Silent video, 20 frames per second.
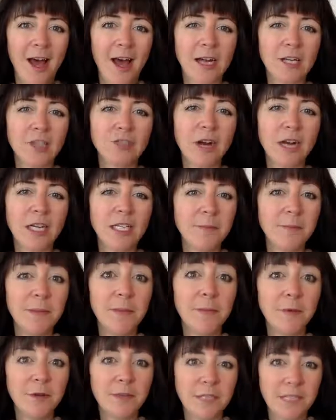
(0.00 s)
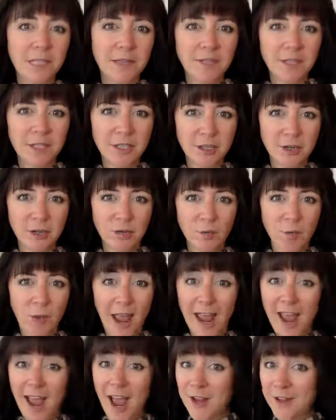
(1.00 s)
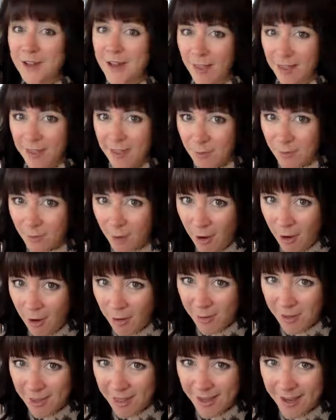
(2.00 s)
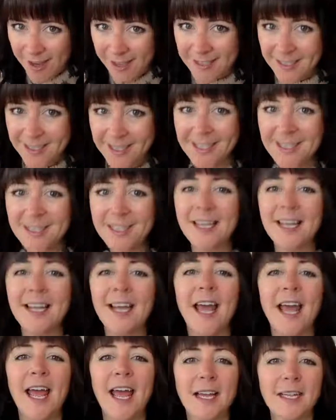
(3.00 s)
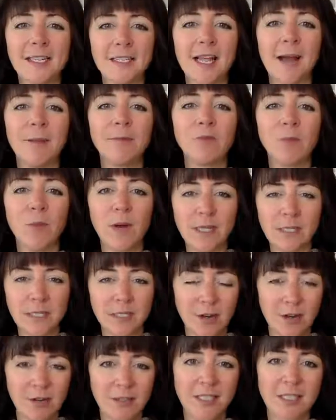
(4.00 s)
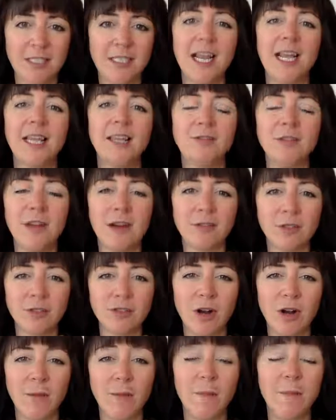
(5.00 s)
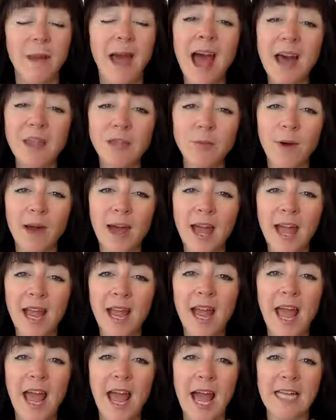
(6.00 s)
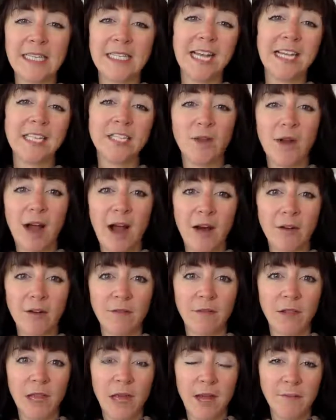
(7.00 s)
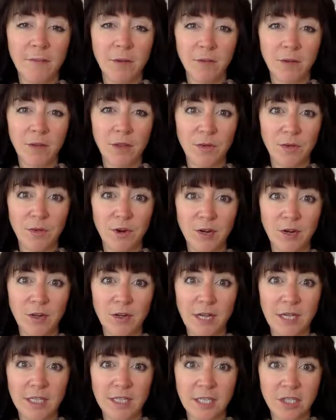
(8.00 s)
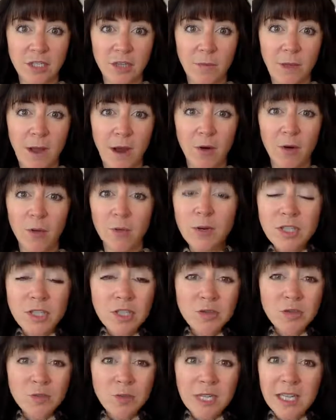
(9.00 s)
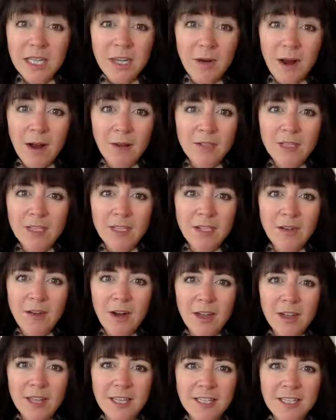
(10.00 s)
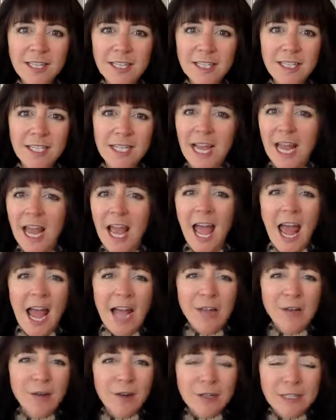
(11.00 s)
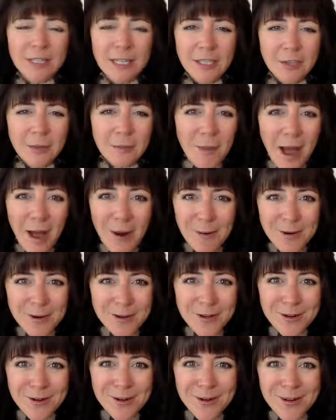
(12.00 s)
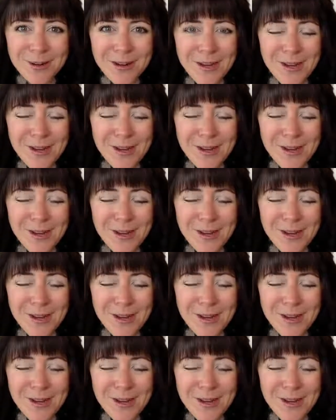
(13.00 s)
trying to be perceived a certain way. Nothing wrong with it, except when it starts to take you down the drama pathway and takes you out of alignment with your essential power, which is really grounded in authenticity. And your essential power, your